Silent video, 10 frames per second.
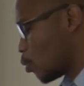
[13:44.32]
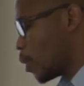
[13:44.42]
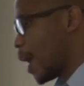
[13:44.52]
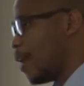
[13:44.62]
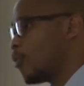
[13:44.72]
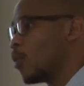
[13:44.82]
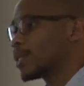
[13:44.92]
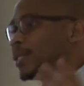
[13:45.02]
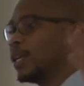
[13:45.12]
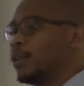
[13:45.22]
we have our
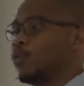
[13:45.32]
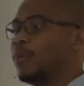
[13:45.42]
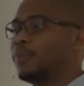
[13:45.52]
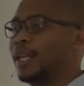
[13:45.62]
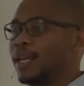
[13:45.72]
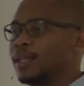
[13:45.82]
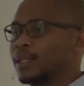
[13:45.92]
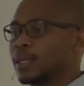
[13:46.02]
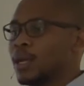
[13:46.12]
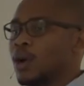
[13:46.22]
state in one
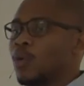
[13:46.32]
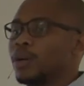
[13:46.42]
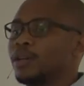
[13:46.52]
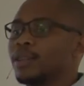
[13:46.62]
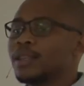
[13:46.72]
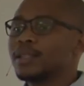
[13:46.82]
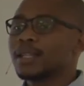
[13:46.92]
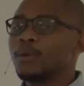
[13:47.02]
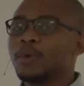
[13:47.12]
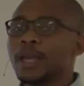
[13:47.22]
place, one of the things
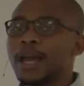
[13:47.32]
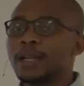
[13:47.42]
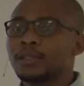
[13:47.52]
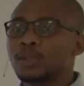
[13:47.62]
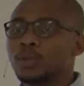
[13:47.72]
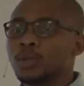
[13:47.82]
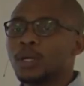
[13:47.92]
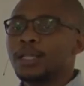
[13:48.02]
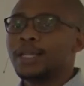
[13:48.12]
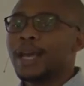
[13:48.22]
that we added
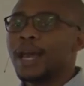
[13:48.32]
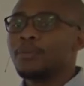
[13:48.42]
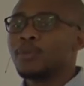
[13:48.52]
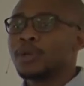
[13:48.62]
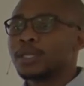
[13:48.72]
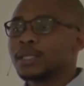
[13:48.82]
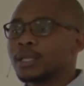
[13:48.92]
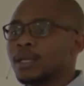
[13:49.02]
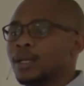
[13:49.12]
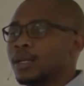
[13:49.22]
to the app was
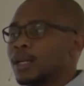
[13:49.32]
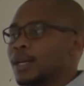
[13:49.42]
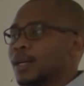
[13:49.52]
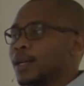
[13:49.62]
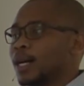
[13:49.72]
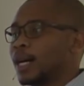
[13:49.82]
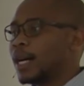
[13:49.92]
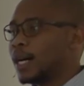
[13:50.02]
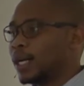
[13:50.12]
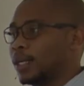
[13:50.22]

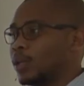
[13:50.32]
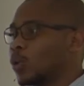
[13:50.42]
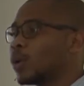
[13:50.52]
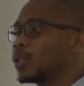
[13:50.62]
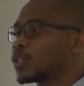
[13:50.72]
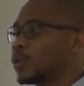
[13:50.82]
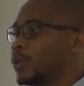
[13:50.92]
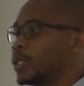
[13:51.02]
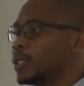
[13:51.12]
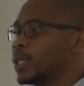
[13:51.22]
local
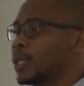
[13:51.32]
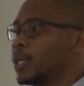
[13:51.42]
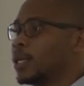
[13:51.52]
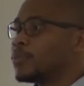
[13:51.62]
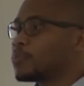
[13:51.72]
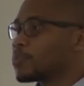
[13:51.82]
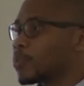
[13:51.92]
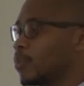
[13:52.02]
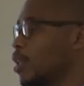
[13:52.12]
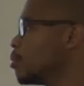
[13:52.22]
storage,
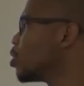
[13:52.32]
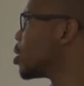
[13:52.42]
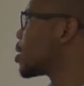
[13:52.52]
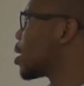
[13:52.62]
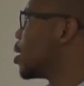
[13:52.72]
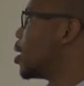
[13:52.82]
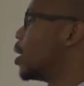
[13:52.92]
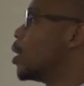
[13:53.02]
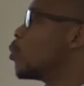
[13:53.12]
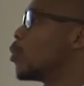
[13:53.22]
because
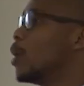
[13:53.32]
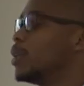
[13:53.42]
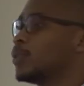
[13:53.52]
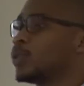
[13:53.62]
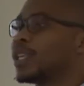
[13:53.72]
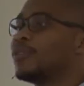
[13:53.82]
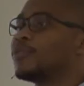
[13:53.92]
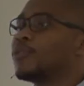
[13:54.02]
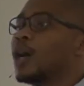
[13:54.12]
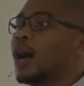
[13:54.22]
we wanted to
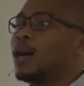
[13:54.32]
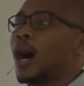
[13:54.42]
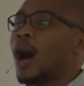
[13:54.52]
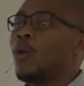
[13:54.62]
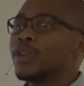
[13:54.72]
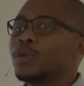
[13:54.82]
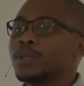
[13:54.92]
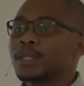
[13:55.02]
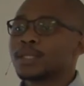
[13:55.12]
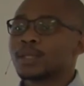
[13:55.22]
give our
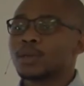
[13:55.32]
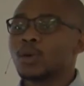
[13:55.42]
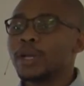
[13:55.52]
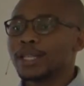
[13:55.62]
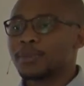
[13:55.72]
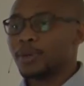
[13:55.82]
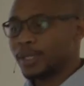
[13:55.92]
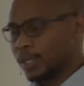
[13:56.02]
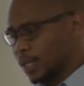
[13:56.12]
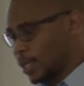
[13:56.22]
users good
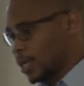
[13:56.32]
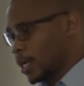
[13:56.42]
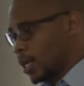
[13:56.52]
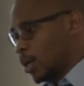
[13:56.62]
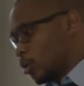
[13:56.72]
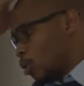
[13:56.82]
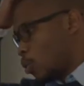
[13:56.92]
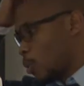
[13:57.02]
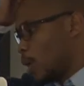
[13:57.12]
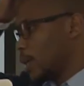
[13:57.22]
experience.
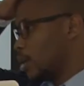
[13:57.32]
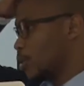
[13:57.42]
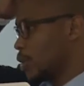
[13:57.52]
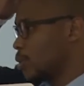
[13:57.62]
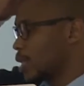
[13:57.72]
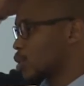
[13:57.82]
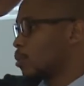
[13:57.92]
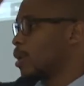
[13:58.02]
We wanted our users to